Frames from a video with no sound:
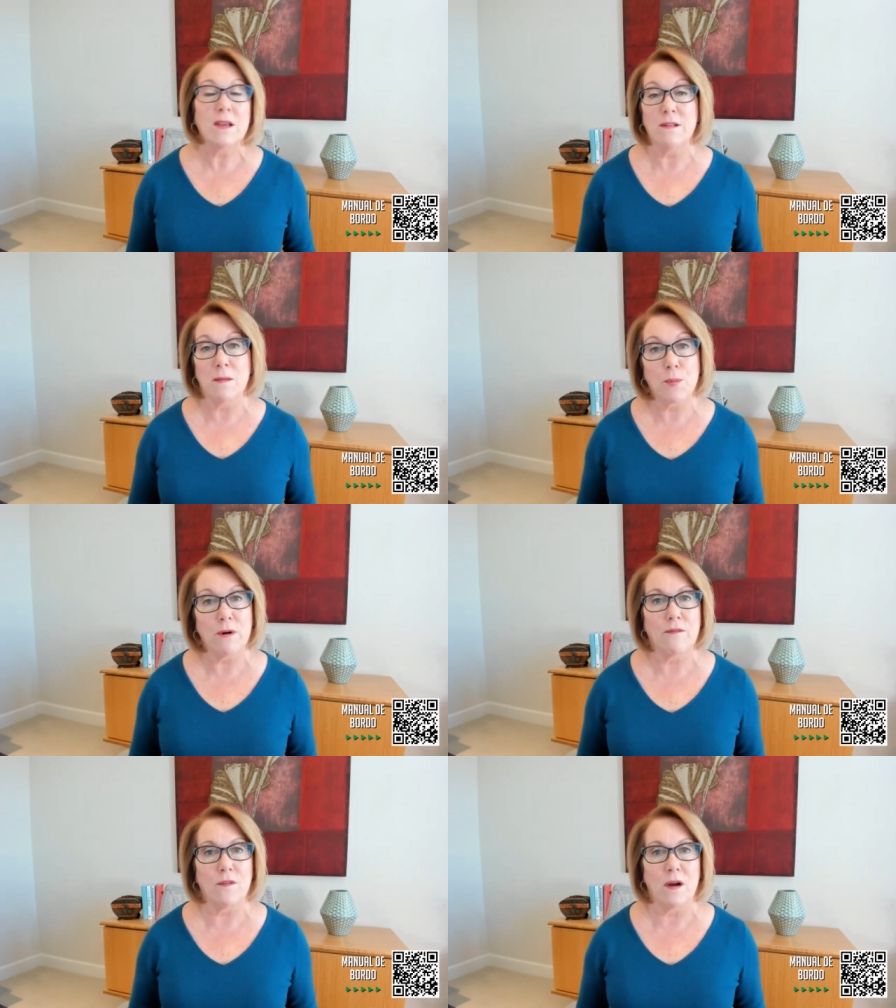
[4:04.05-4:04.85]
a
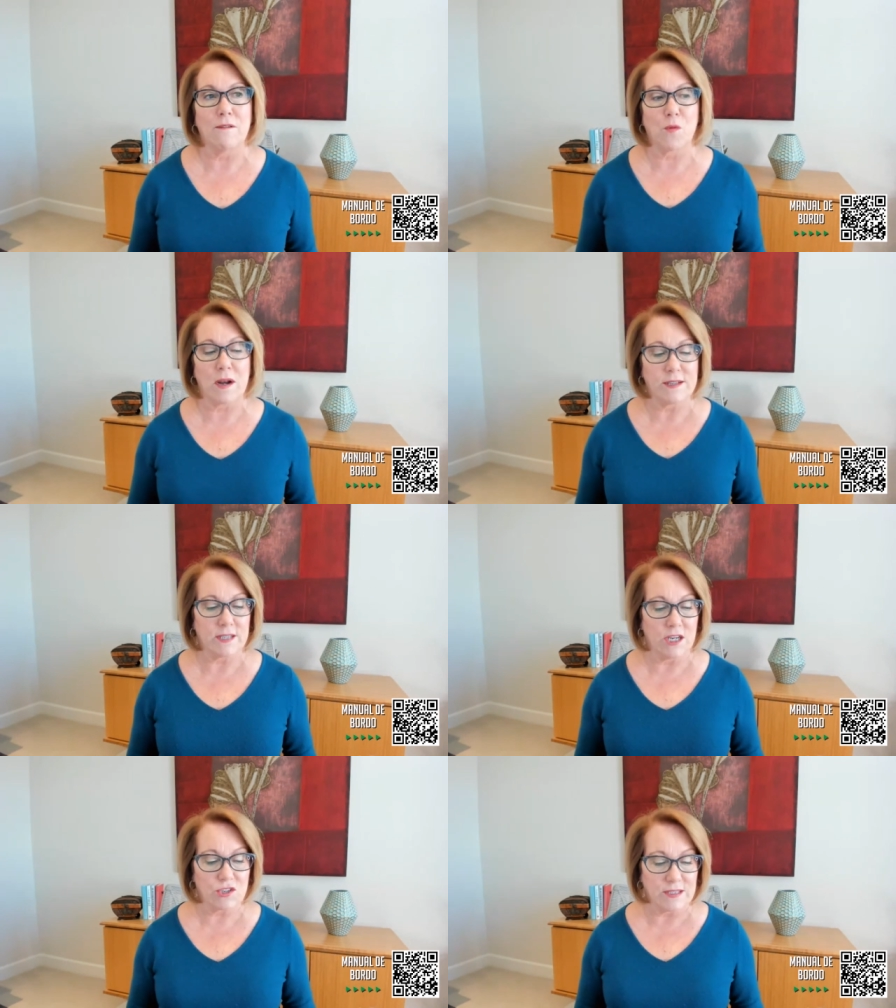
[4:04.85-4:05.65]
number of
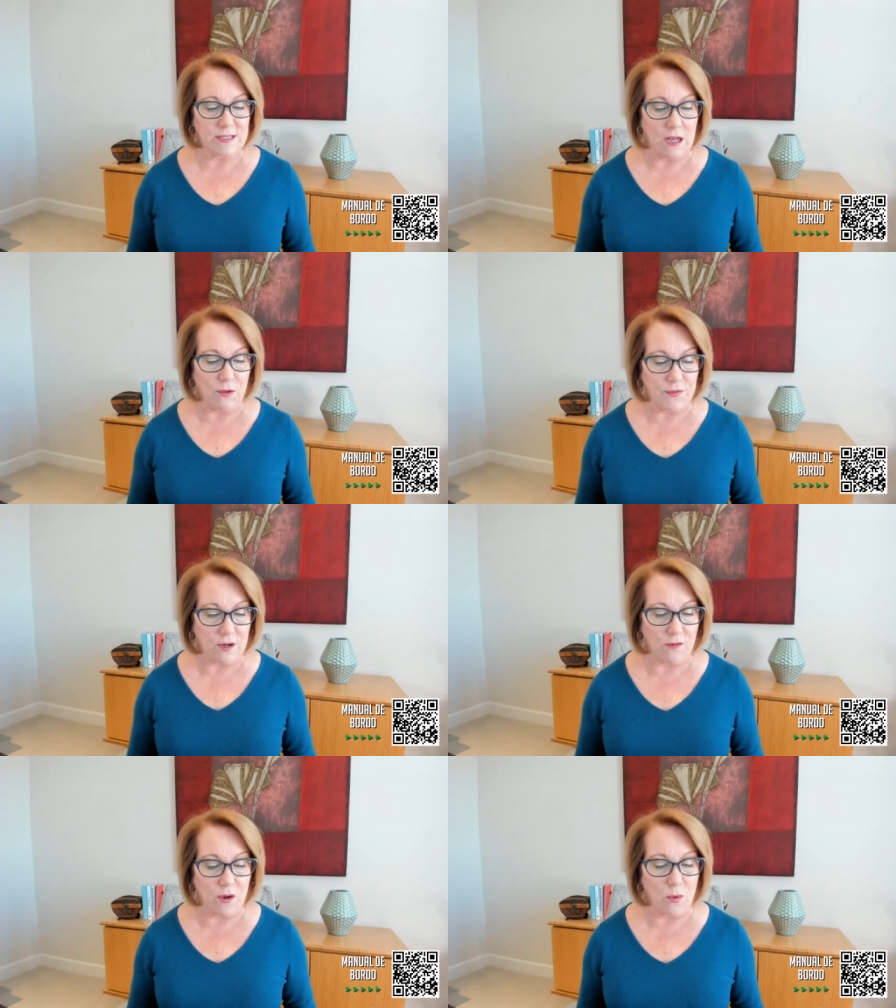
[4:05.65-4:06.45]
organizations out
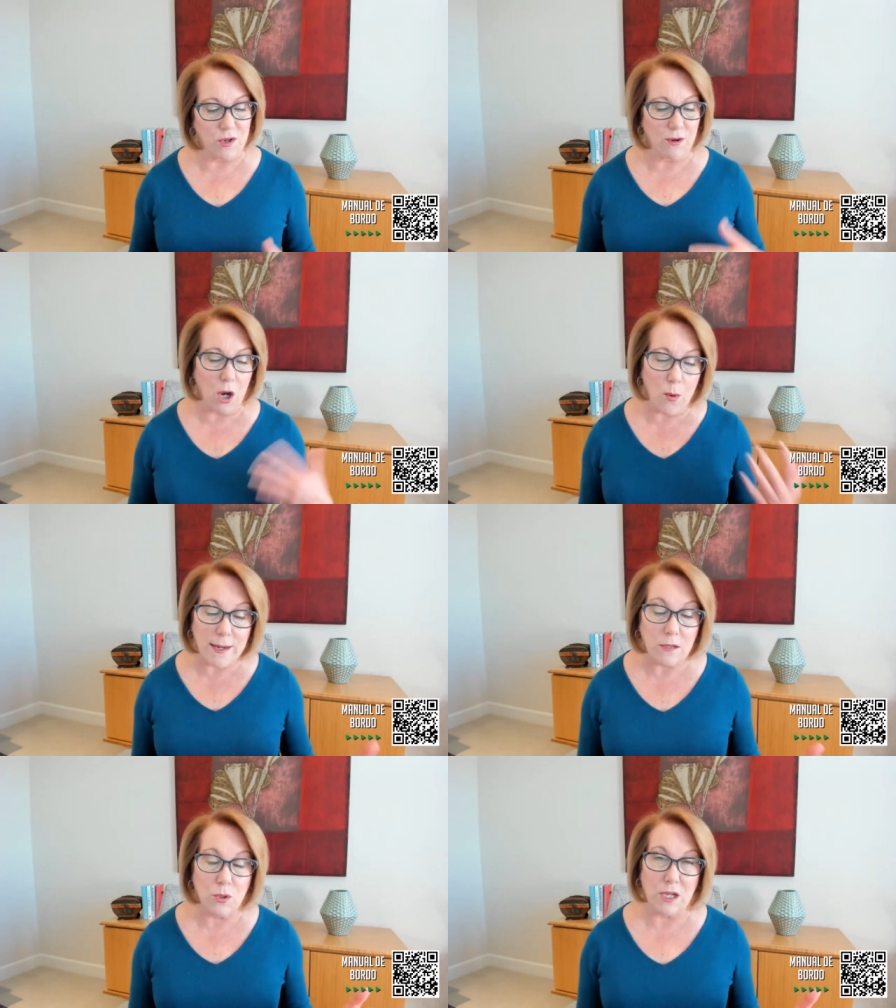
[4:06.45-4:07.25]
there that when you go
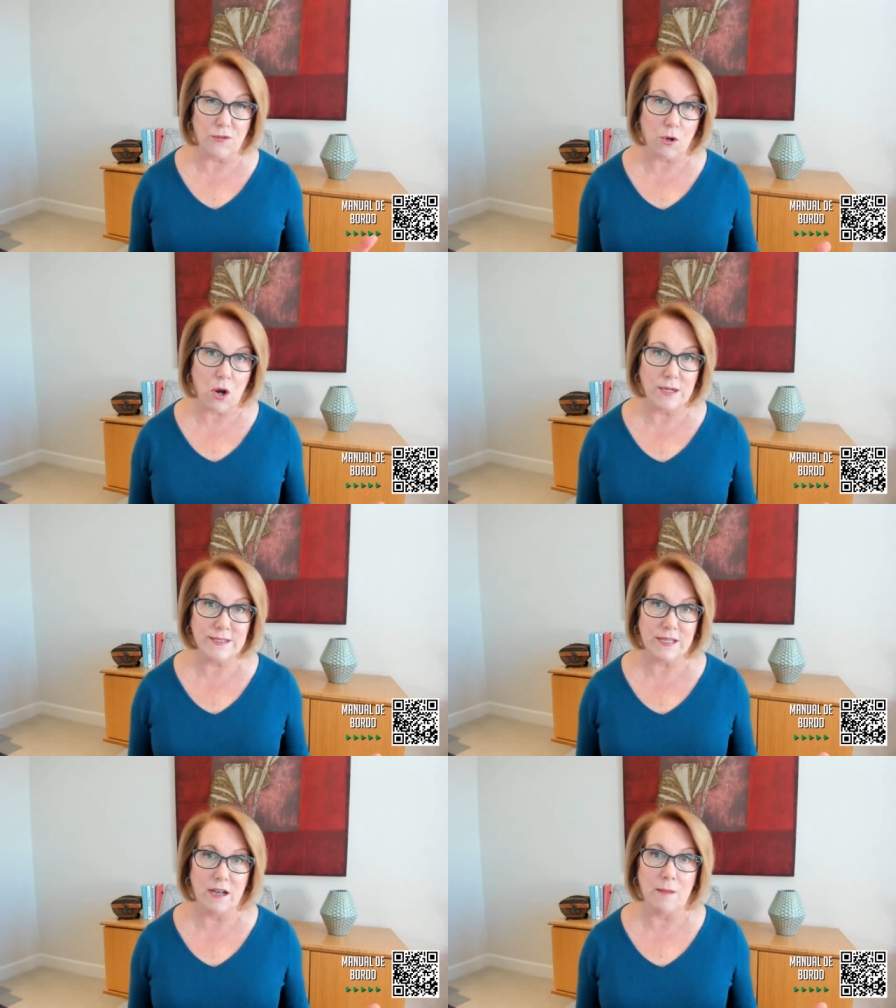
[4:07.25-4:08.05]
in and look at their
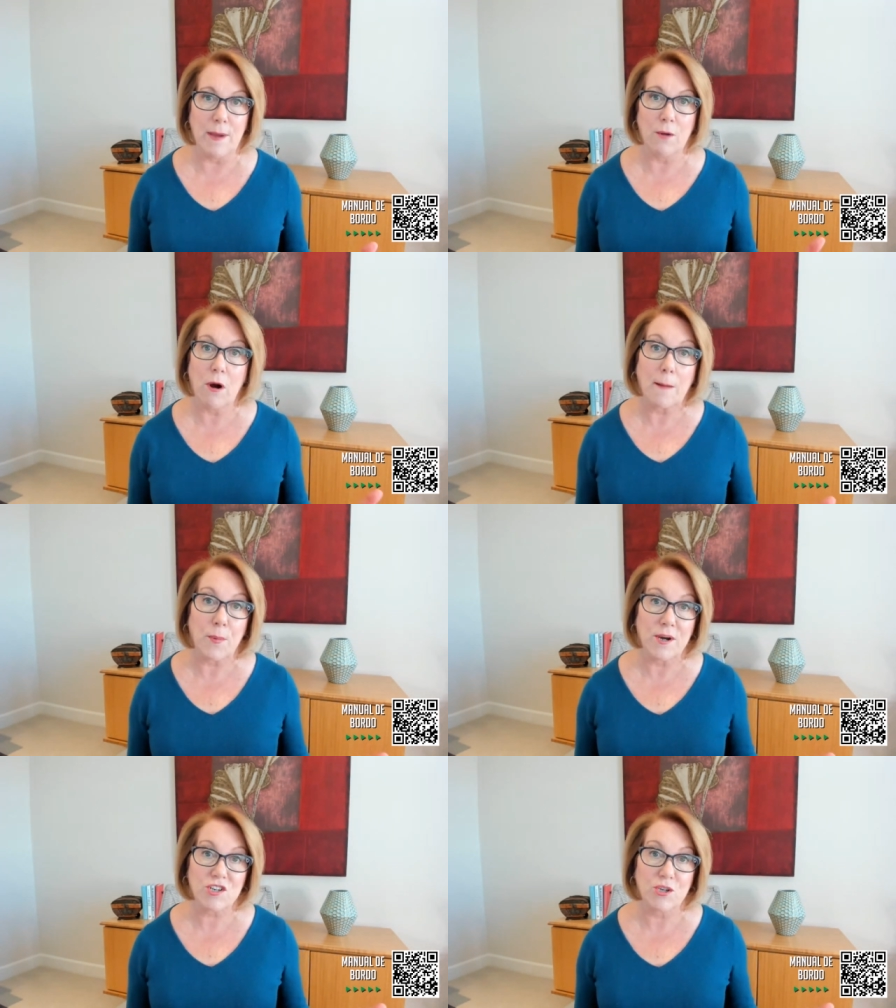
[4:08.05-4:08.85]
content about
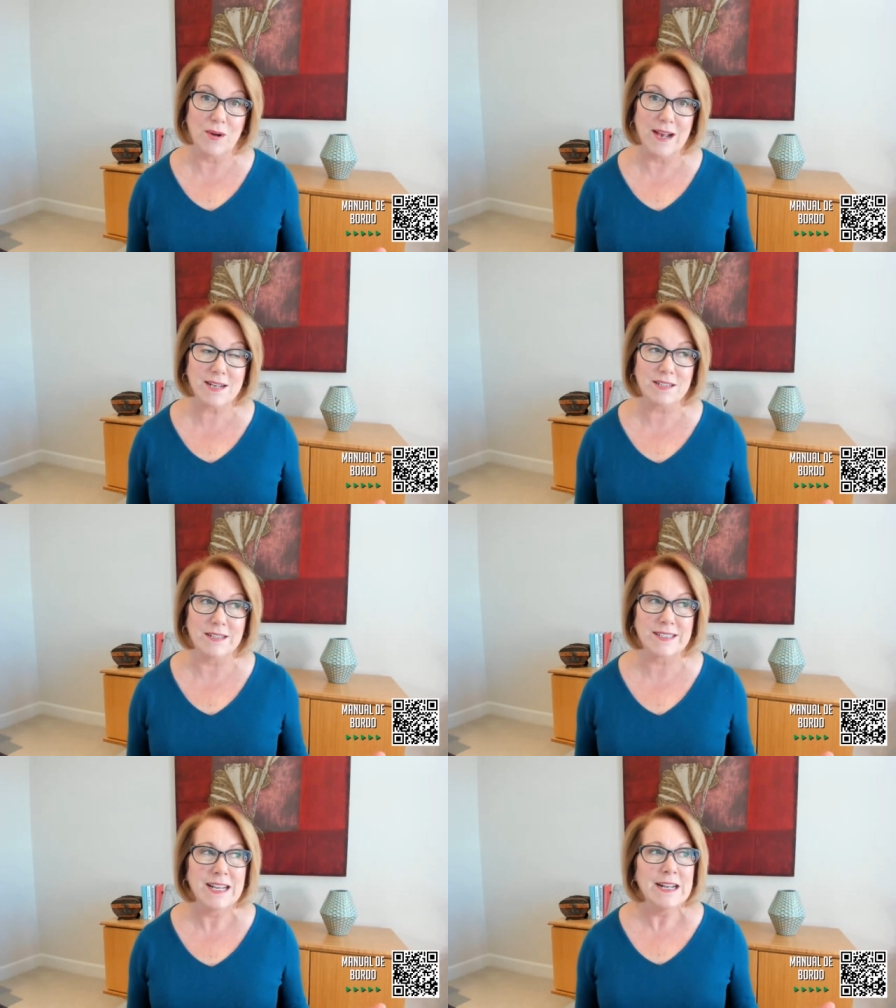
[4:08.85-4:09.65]
operational
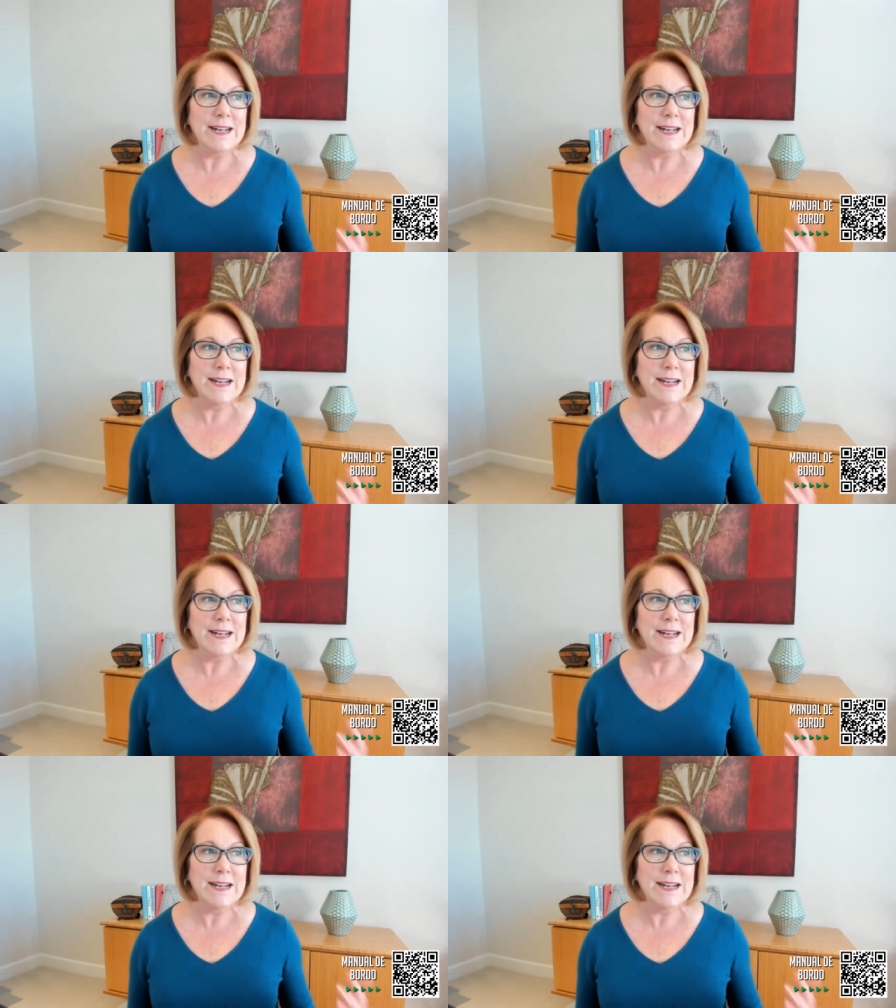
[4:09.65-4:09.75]
excellence,